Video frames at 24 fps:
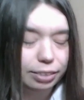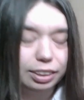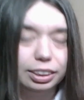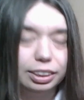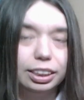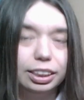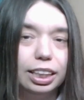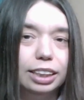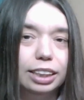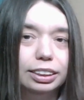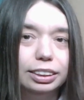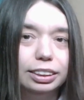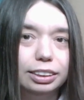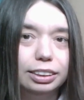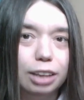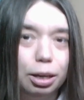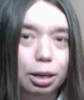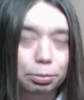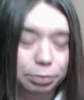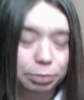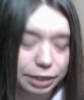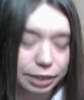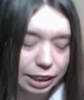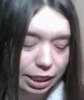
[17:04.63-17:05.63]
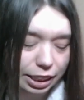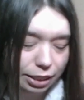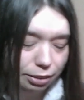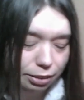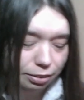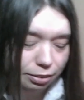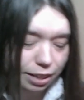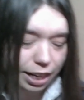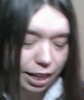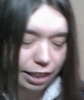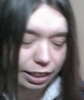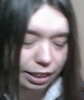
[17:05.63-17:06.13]
that's top tier
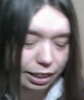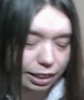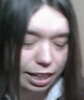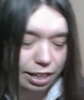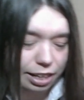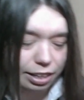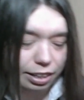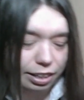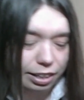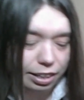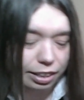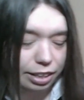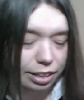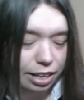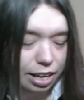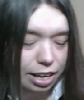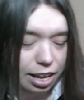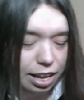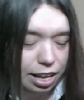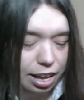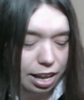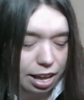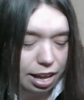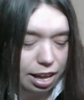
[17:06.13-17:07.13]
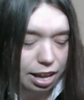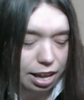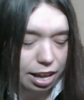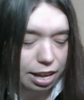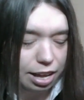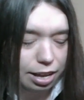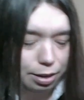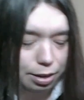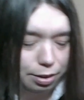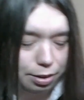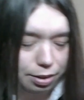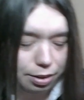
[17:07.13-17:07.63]
right there.
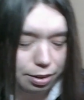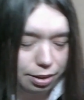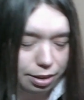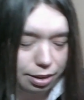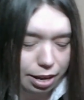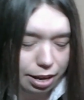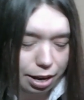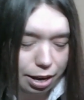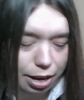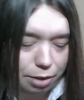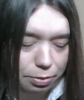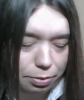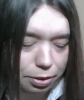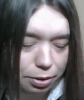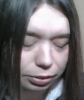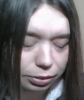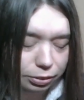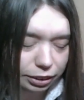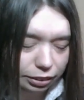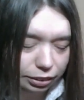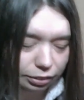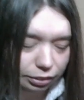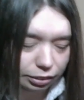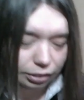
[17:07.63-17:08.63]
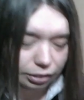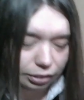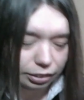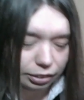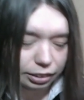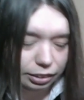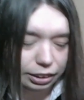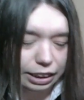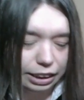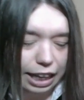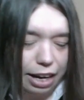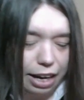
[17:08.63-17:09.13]
I wrote
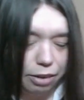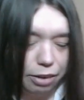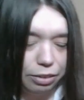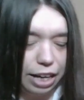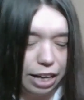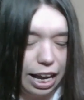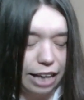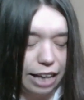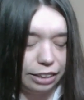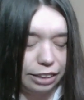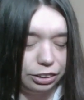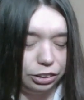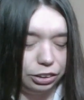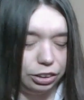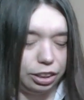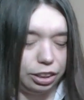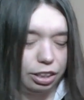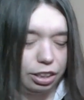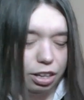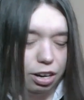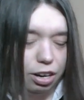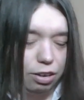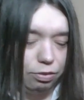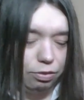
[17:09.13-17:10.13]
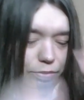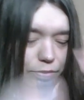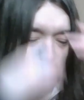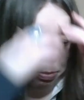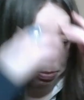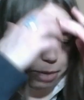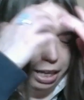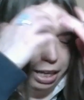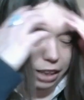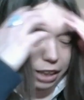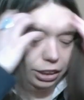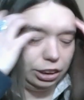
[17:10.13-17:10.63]
down extra
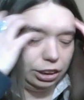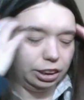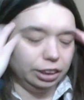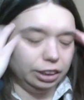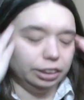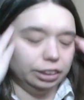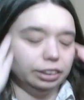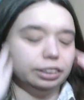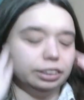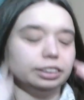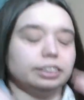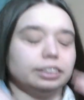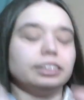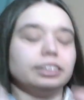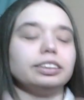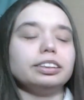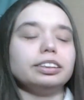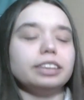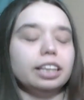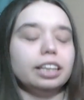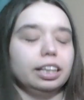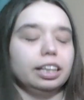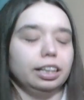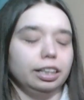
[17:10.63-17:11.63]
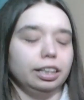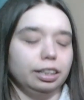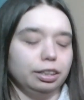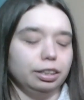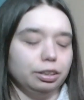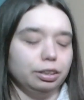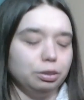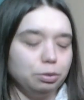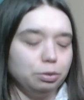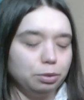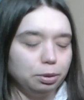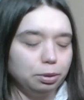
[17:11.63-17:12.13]
confirmations,
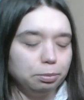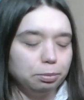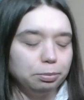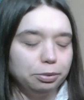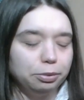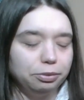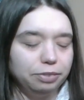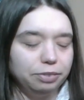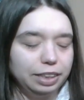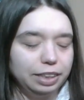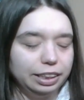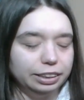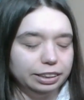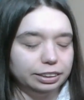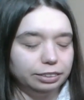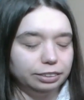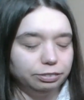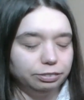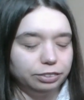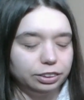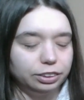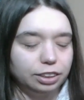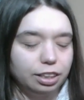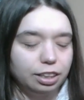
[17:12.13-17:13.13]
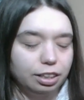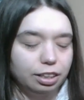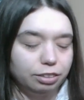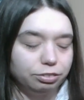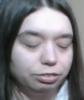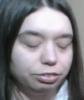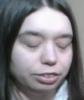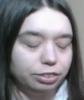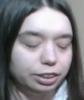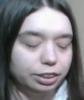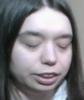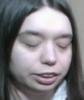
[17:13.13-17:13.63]
horror movies,
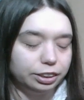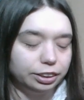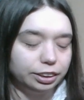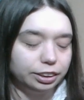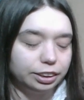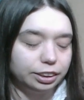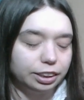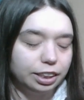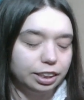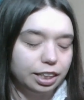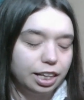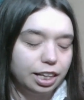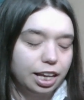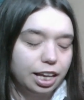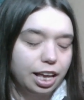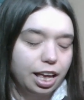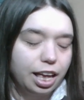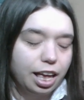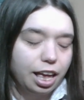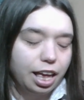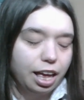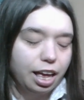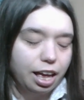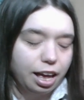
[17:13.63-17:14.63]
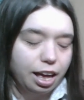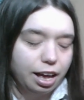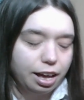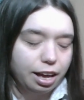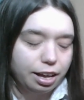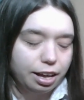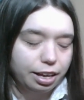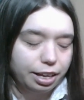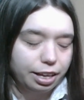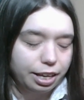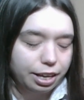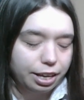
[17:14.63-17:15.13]
photographers,
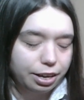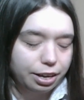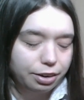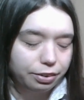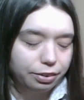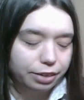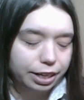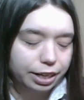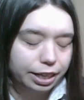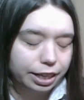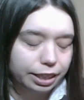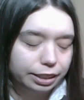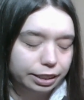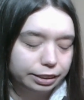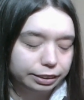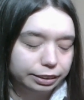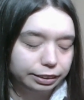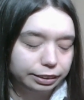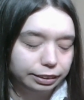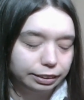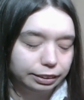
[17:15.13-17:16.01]
earrings,